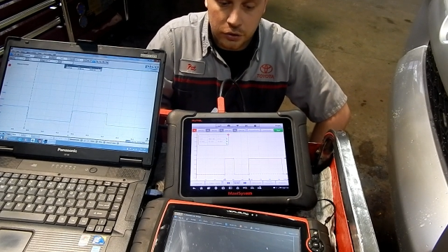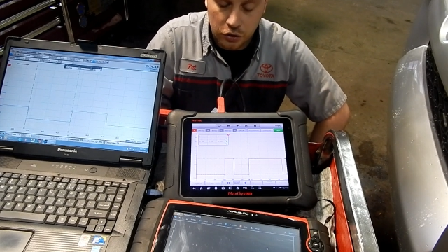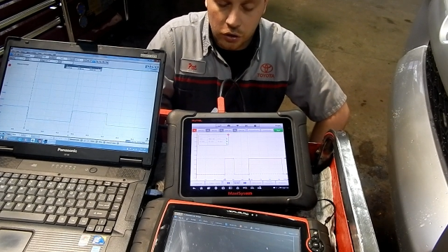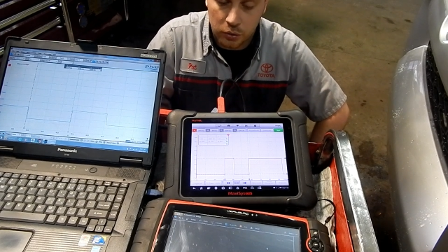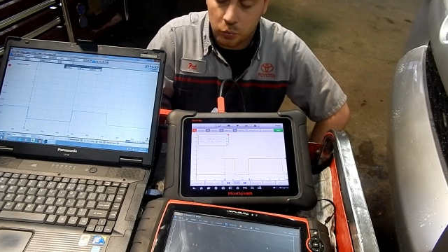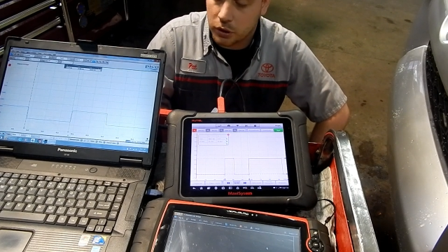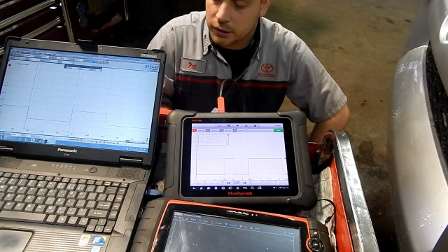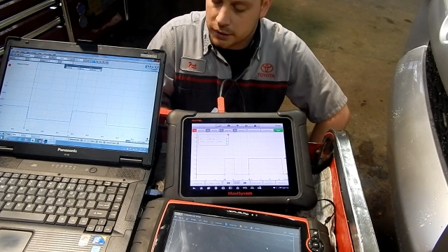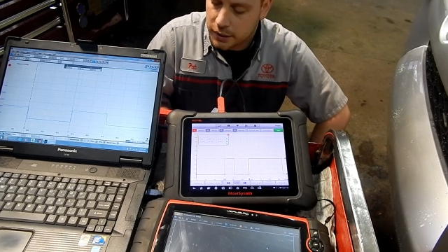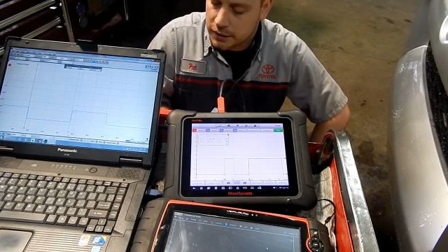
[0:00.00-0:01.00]
all in one.
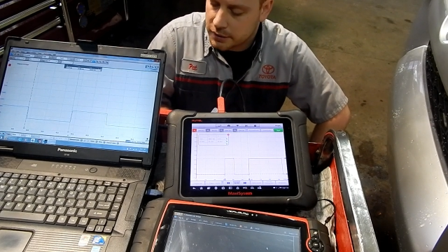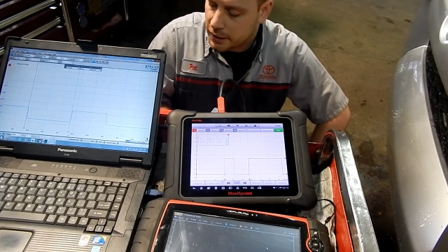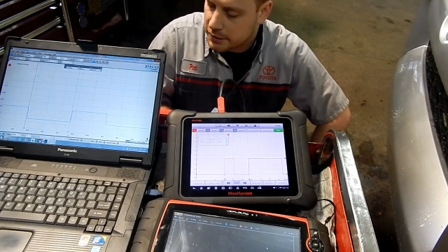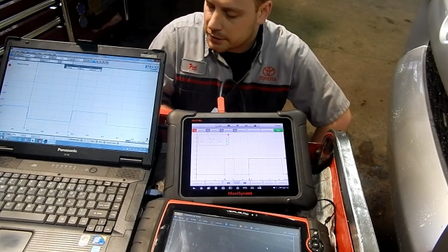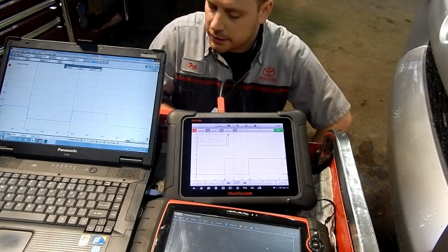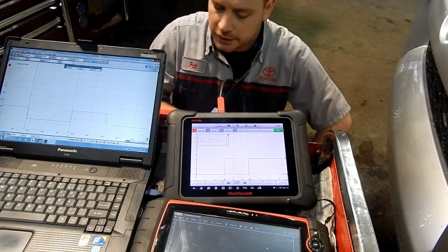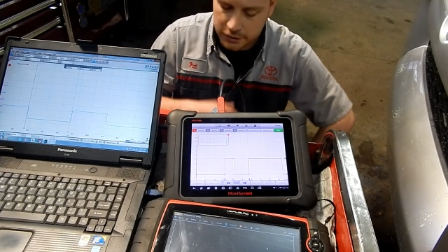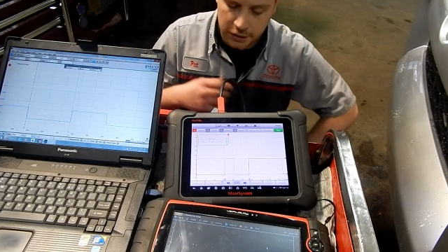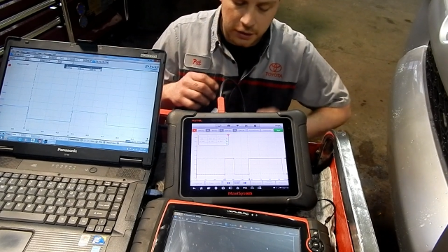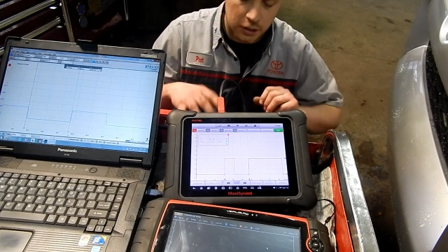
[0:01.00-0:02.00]
It's nice and easy.